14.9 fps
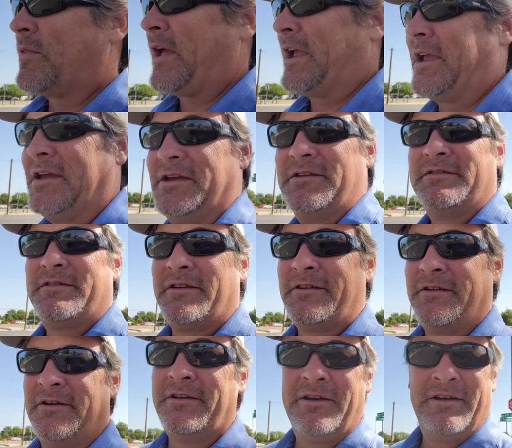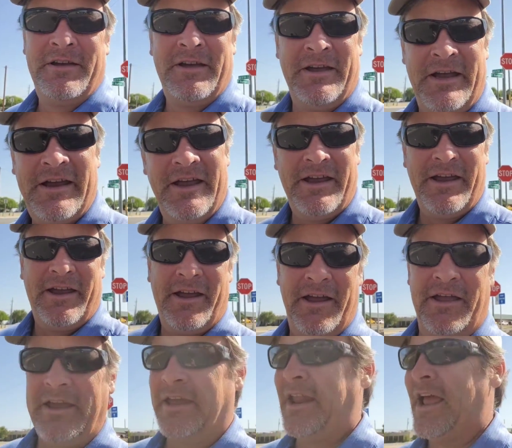thing is
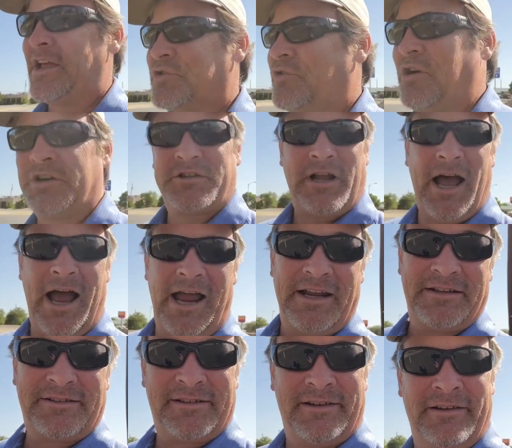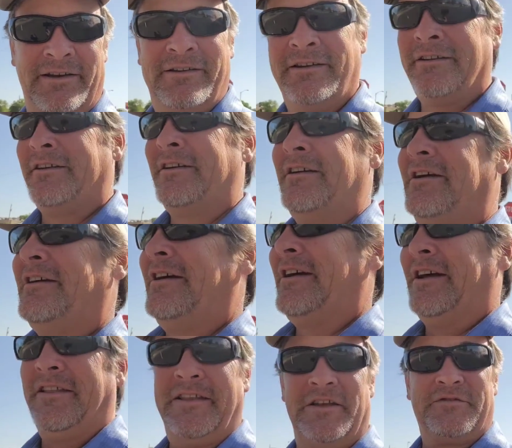it has crushed ice,
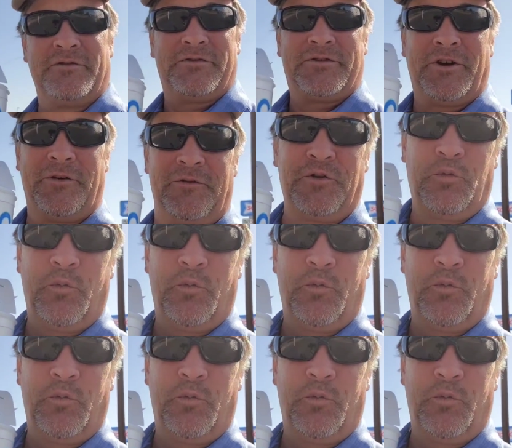and this will serve you